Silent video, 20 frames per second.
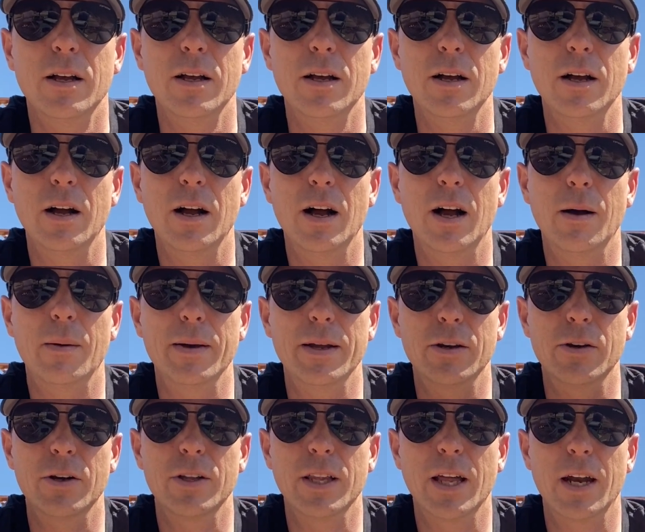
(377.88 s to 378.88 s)
I
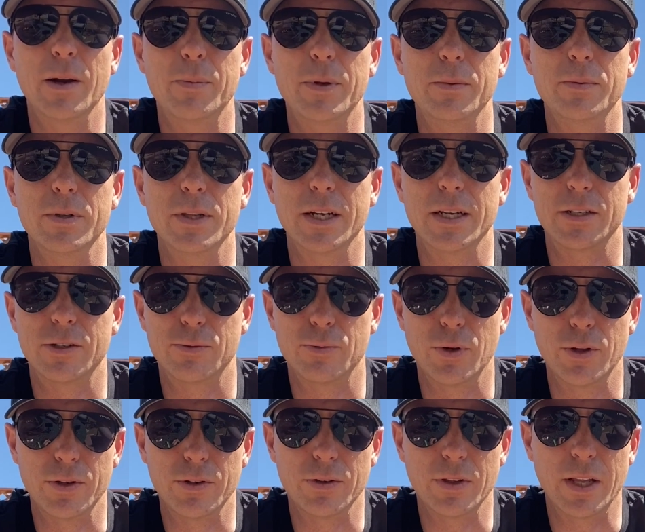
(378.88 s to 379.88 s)
know a lot of people like to
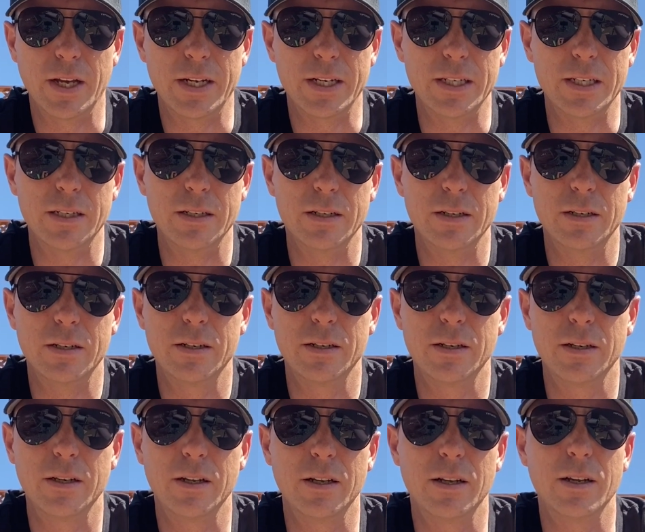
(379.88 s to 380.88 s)
run their light
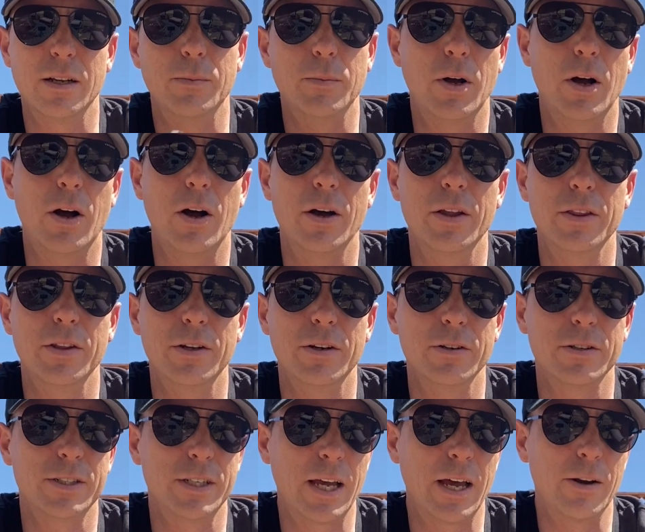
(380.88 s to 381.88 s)
on their
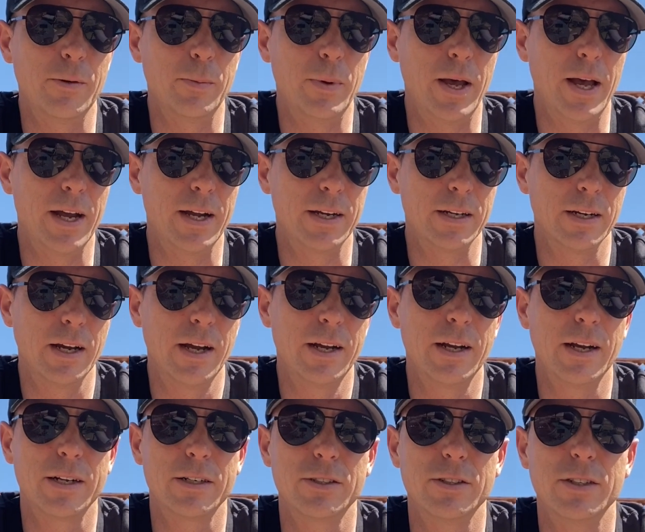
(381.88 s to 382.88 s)
saddlebag, and I
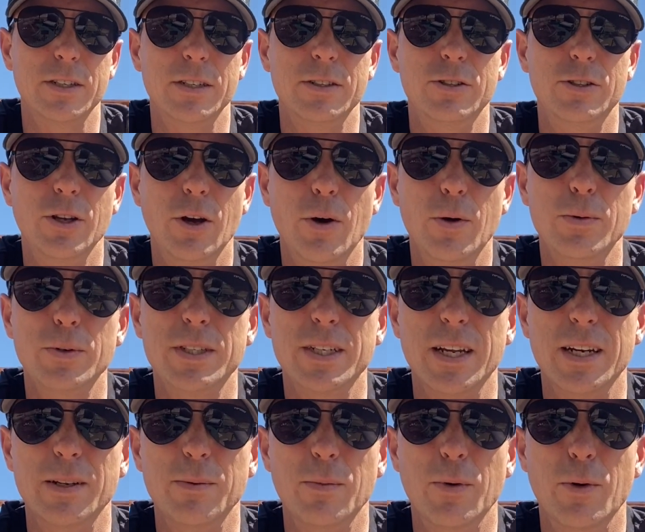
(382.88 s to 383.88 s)
actually don't
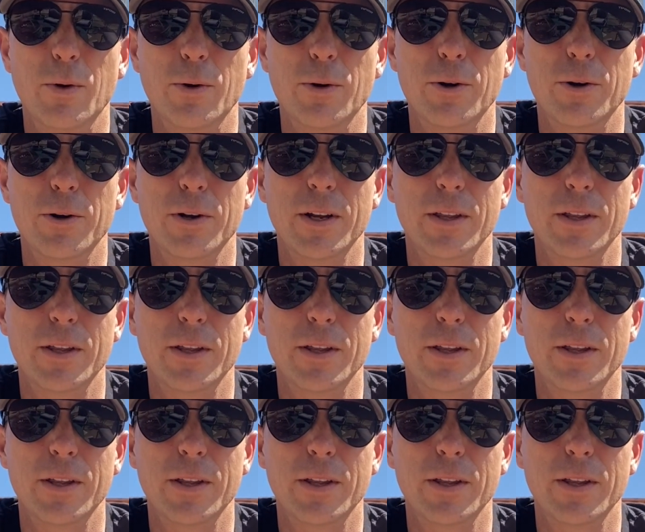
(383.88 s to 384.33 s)
anymore.